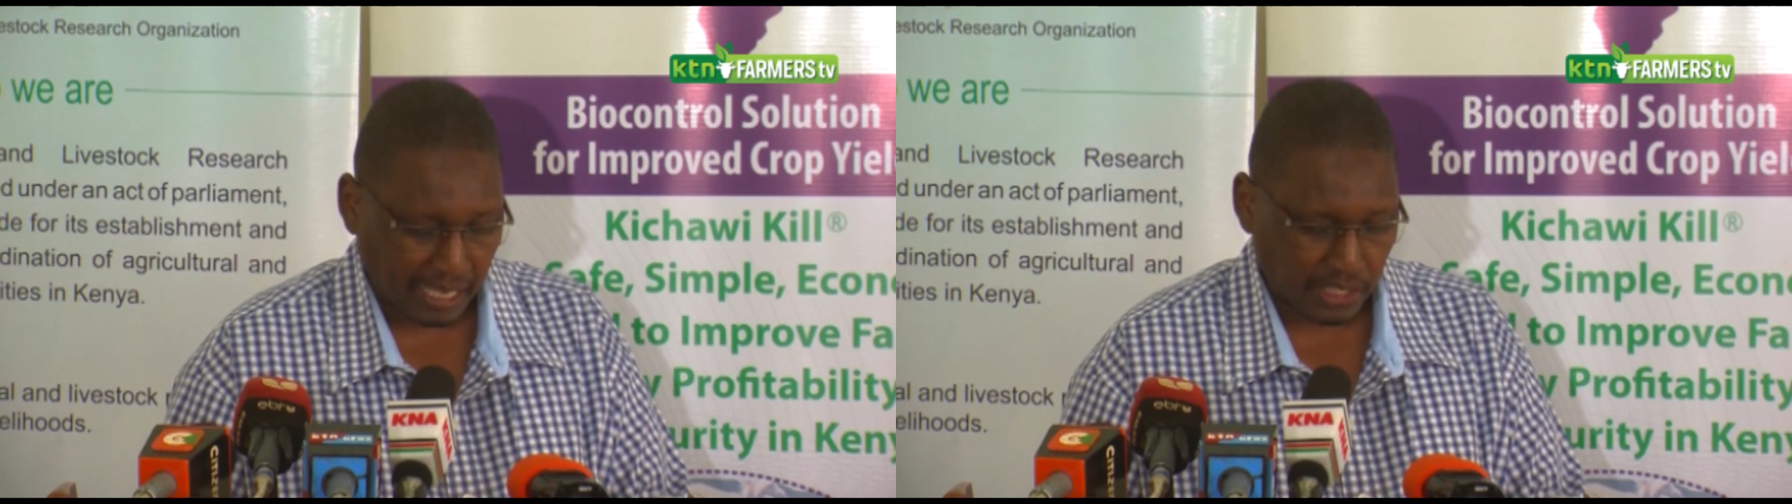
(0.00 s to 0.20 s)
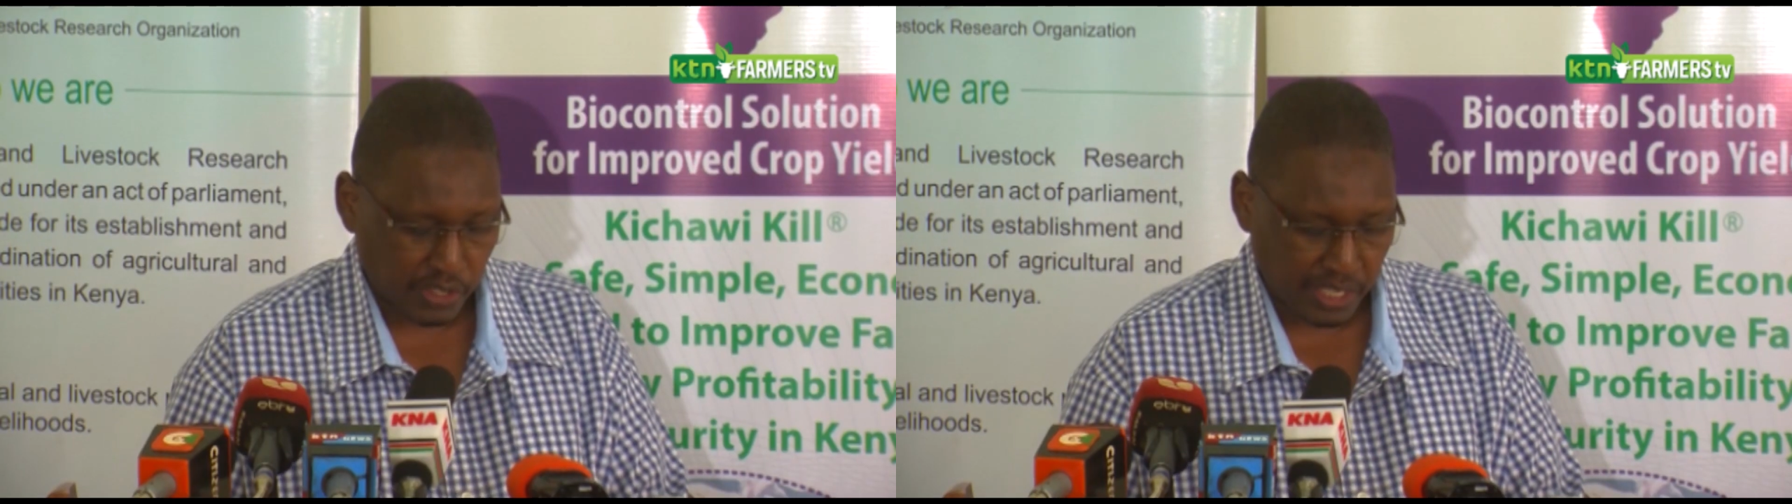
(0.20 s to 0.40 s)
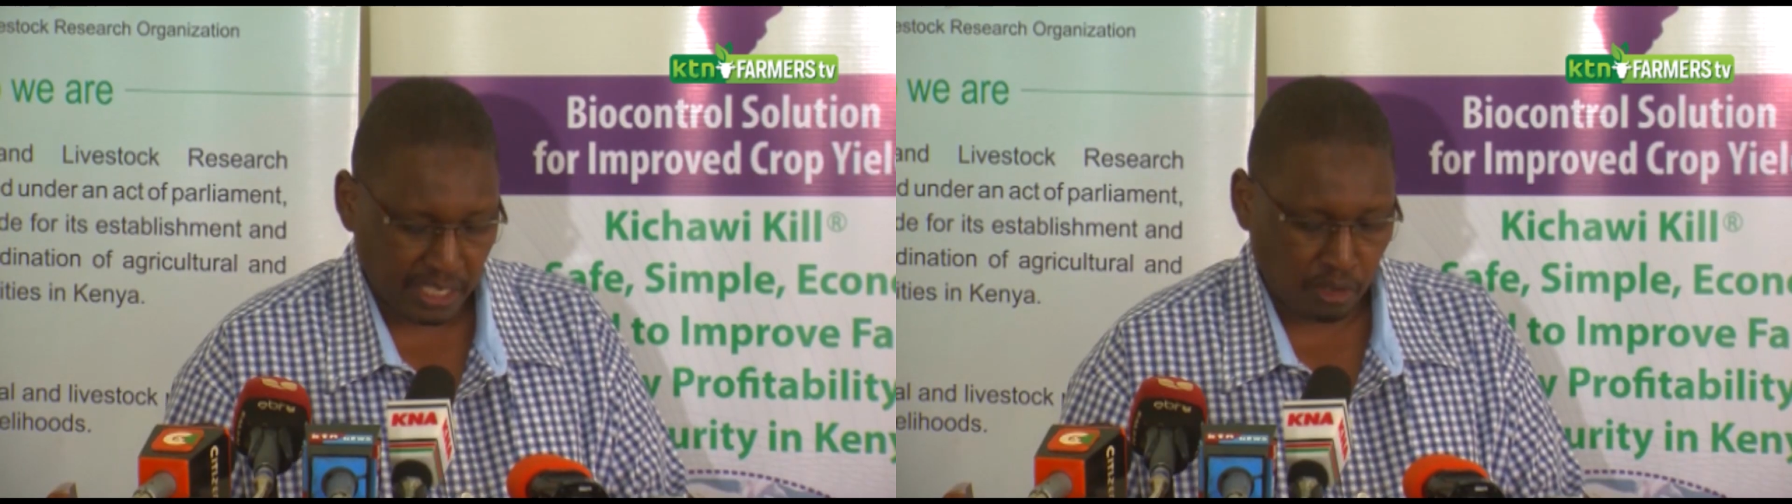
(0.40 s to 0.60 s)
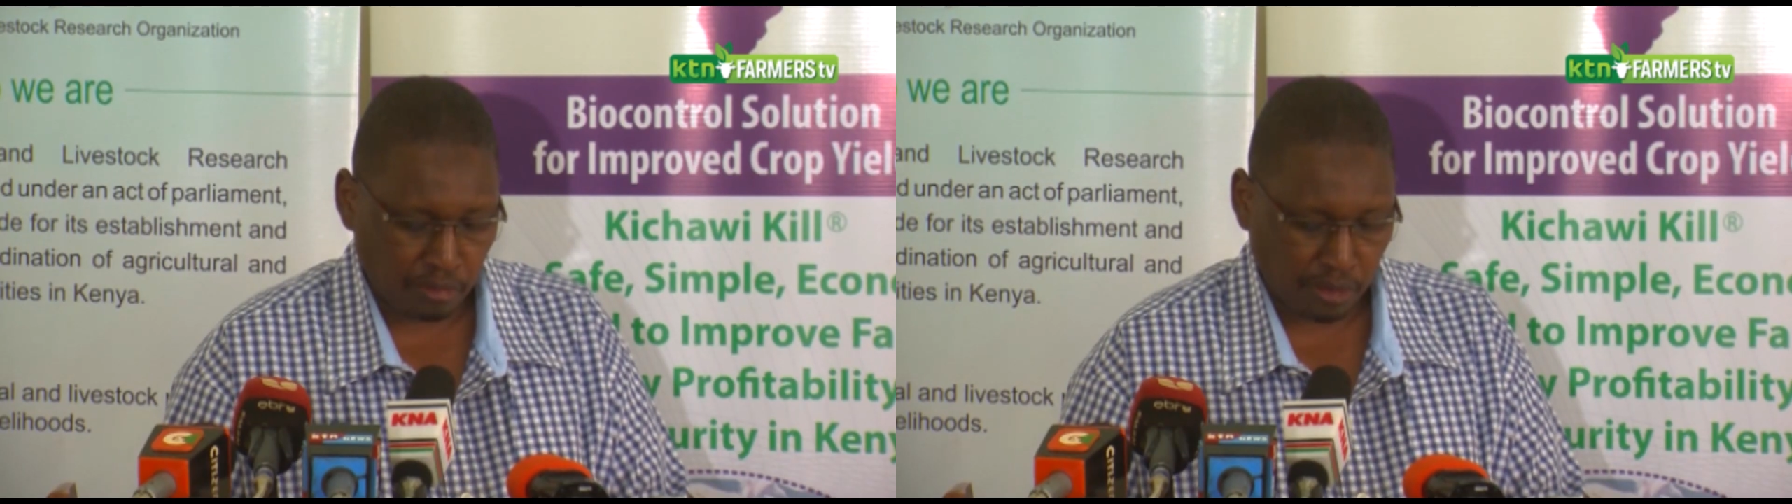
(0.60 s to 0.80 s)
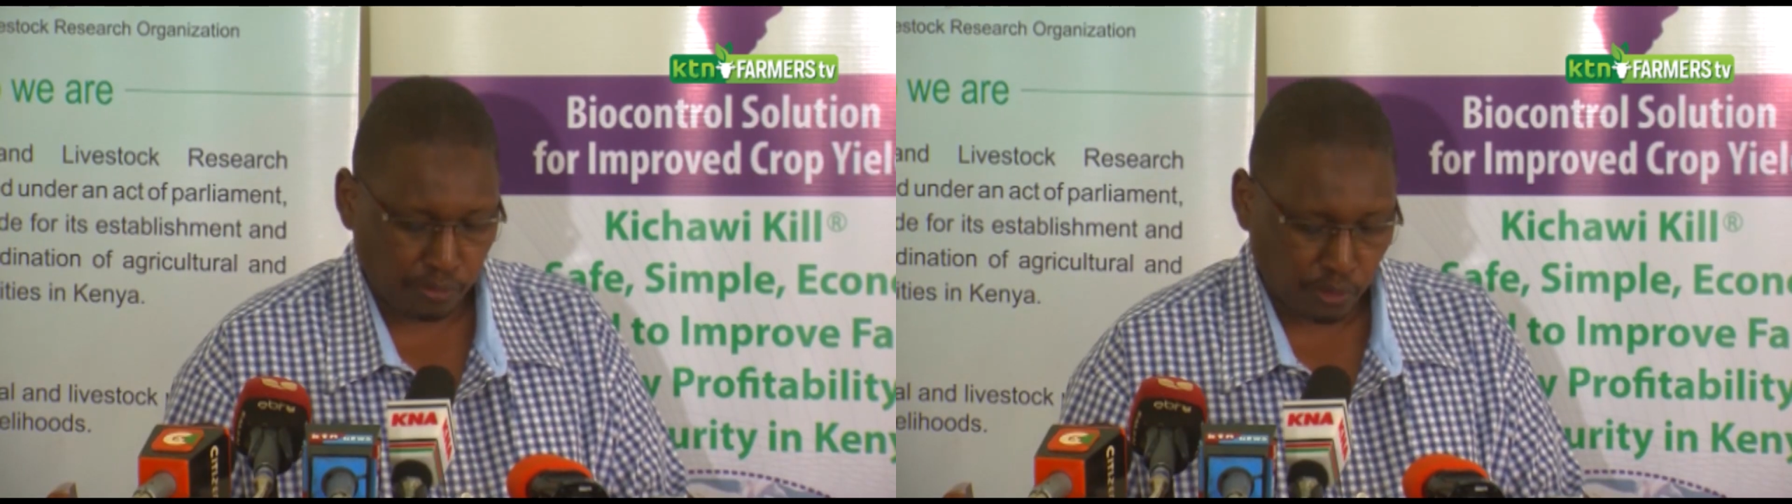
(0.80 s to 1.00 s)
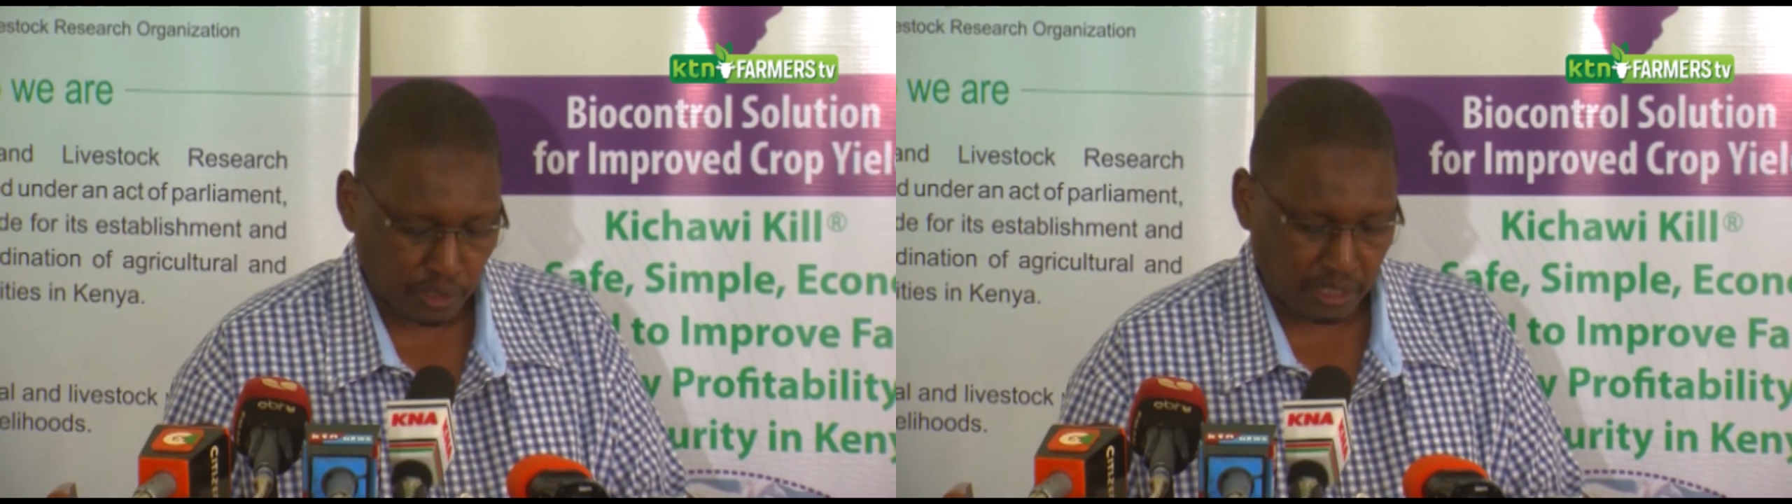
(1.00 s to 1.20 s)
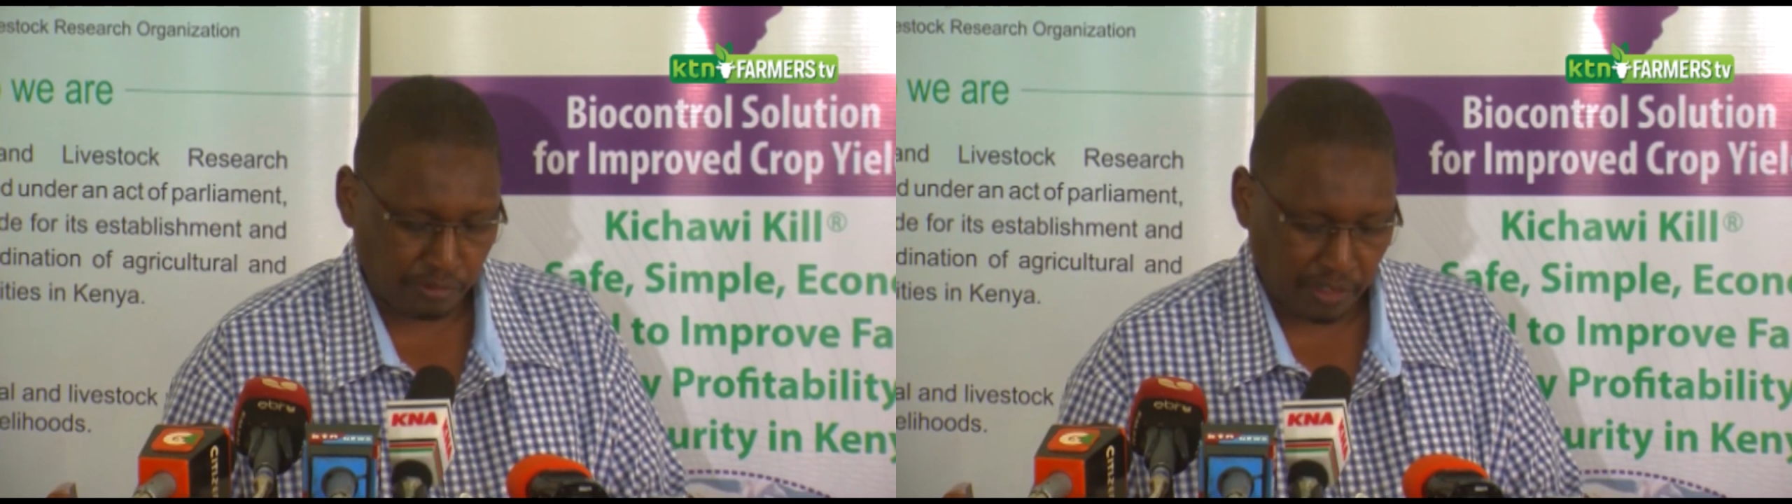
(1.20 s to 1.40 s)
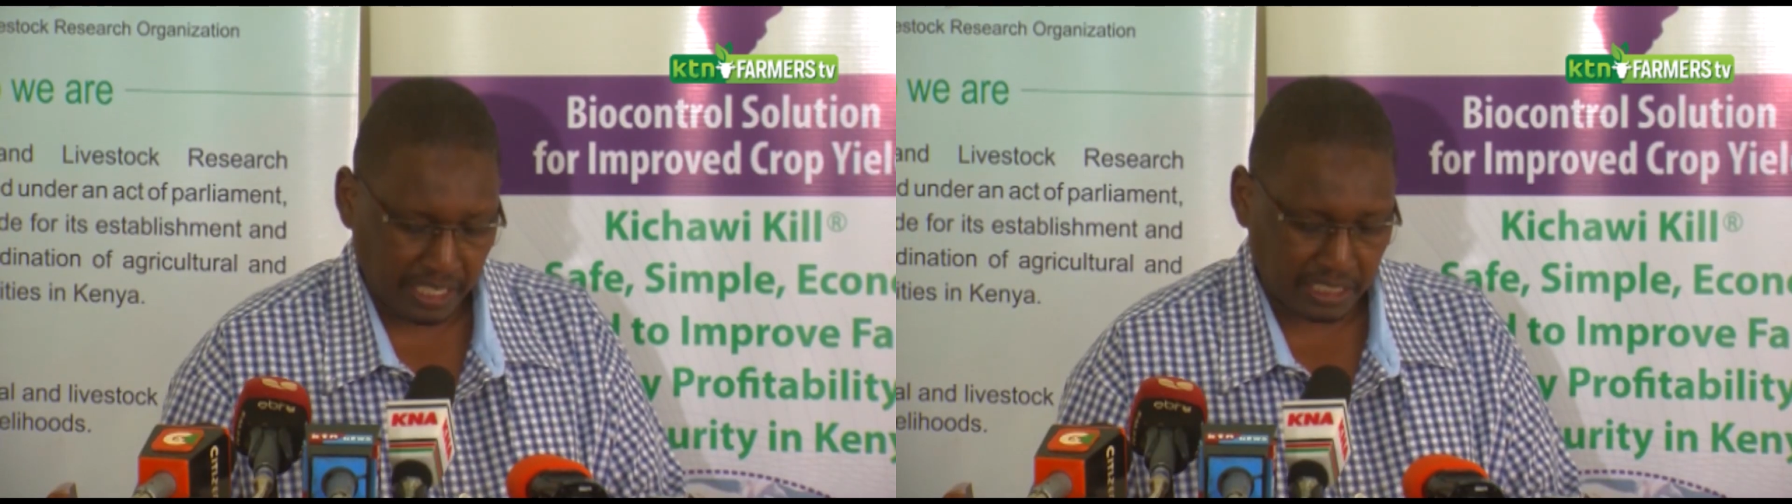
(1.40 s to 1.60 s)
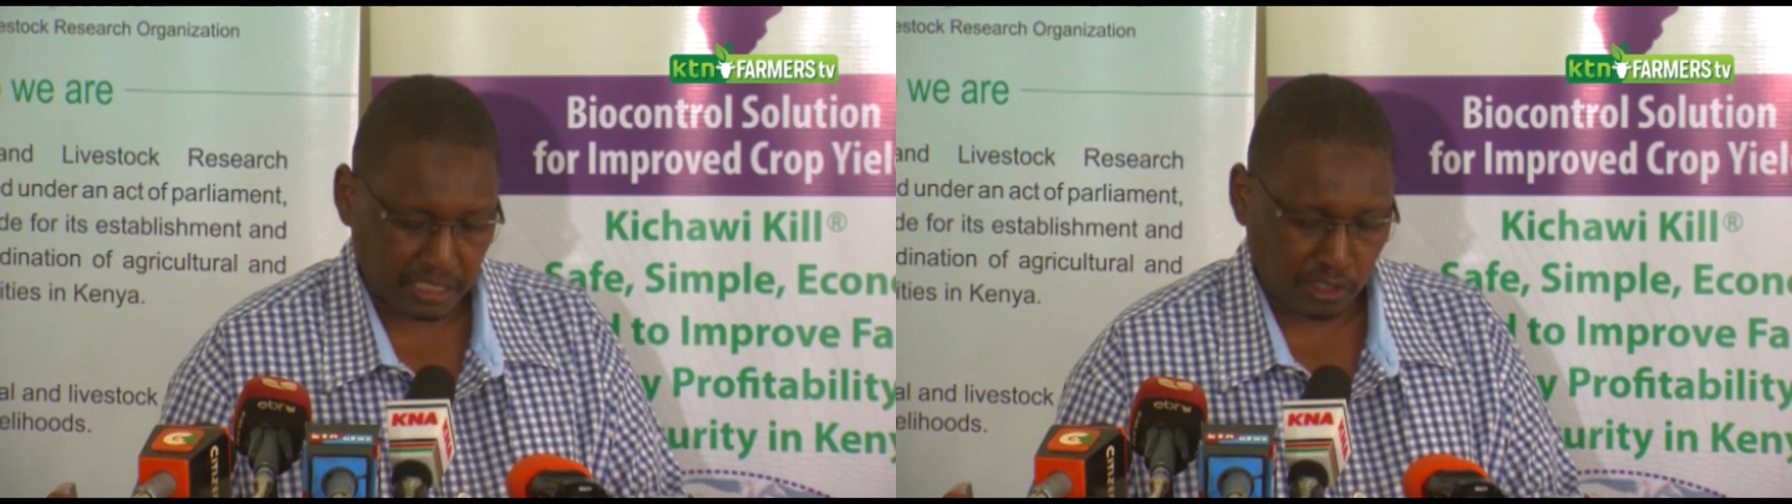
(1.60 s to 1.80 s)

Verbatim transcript: and trained over 40 village